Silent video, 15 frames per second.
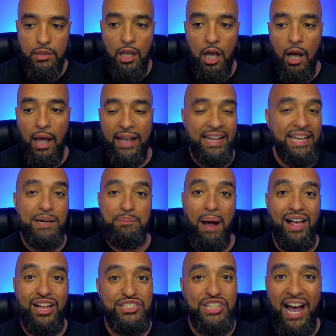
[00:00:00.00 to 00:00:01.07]
And he
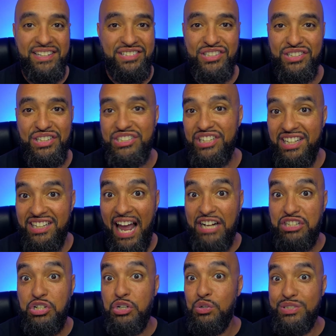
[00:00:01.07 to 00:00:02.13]
apologizes legit
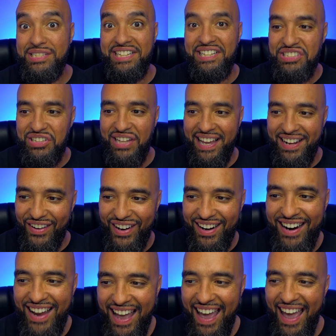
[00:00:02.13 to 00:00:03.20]
like 2 scenes
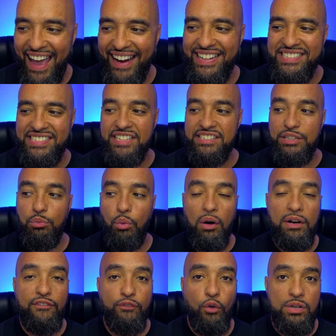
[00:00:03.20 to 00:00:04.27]
later. And he says he
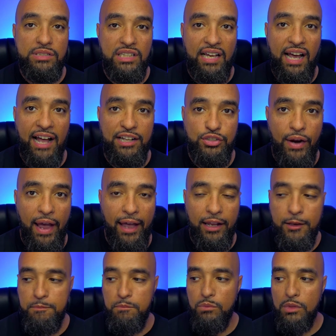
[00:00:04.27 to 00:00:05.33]
won't enforce the contract,
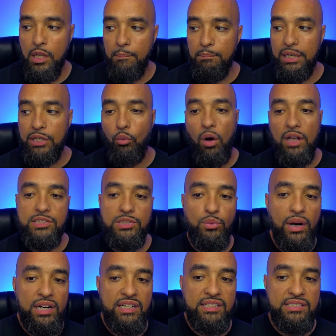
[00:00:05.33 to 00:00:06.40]
but he wants
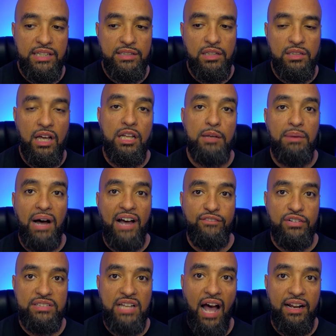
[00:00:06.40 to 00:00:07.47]
Loretta to sing the lullaby
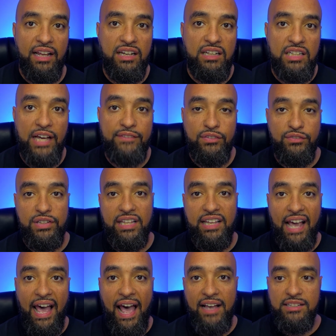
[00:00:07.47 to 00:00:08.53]
for Donna and Cliff and for the
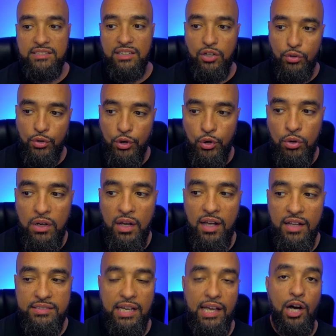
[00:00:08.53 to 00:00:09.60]
cast and crew
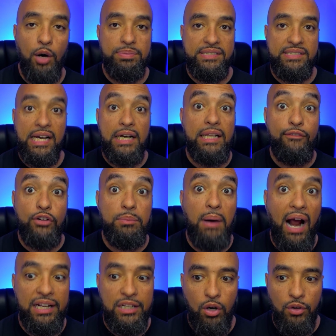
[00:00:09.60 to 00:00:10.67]
to help sell
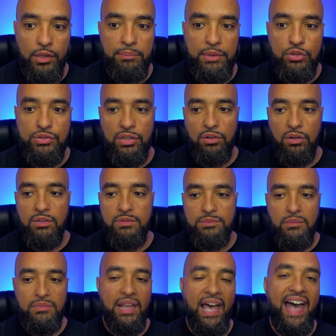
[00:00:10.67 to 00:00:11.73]
everybody on the musical.
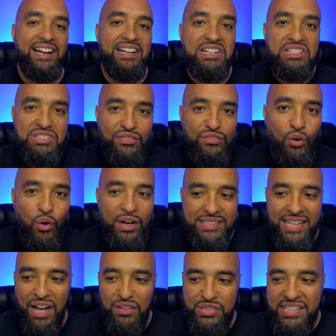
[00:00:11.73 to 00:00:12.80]
And it is, of course,
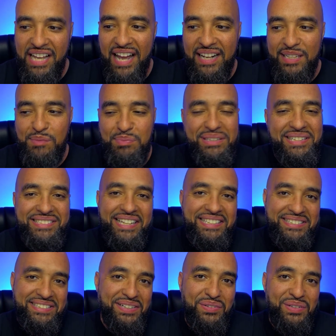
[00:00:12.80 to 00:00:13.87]
outstanding because that's
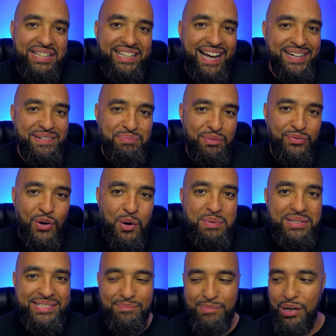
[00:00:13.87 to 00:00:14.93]
the only kind of
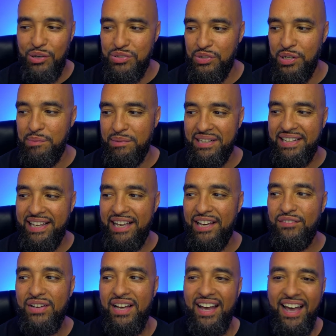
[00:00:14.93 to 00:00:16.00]
performance that Meryl Streep can
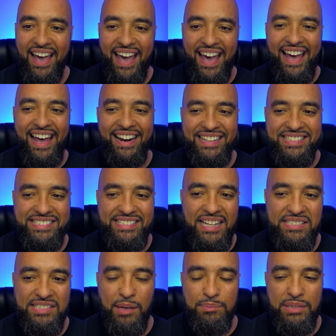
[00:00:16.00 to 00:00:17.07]
give. And it
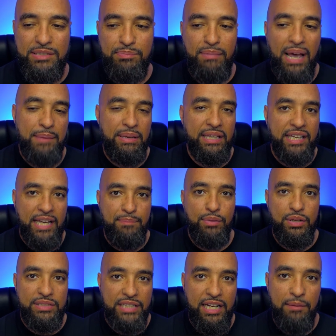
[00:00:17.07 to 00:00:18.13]
sets up this maybe
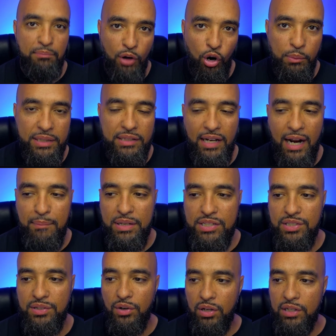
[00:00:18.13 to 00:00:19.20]
Kimber did it moment that I
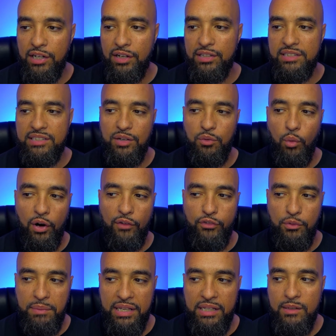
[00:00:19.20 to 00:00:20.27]
mentioned earlier that didn't work for
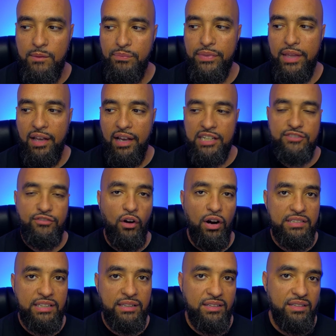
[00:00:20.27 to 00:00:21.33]
me as far
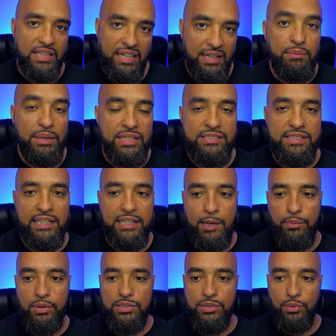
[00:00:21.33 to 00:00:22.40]
as getting me to see
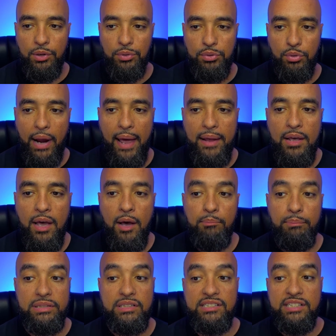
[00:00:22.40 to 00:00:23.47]
Kimber as a real threat.
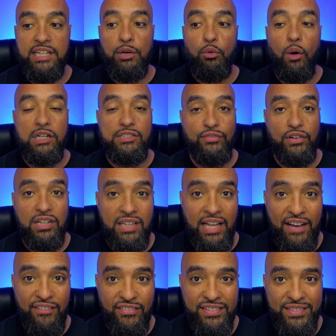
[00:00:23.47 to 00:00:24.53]
But the scene works for
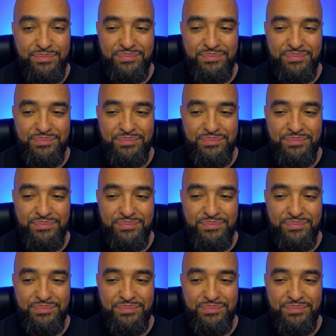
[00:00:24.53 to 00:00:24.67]
Cliff